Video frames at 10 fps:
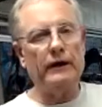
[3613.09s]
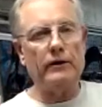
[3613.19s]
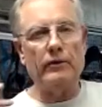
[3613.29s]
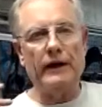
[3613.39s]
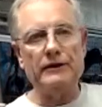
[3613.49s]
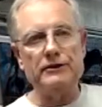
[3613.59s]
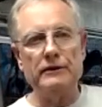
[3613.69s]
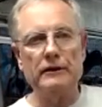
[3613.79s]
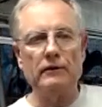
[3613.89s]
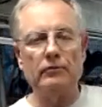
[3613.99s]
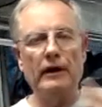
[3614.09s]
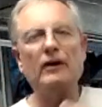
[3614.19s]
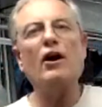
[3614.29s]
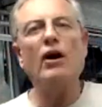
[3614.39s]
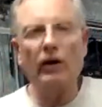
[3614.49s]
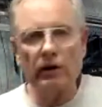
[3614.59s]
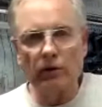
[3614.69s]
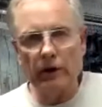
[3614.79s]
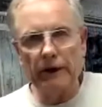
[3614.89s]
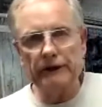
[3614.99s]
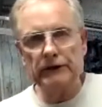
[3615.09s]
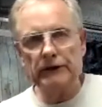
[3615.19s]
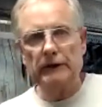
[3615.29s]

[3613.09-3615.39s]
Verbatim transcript: garage, my car garage,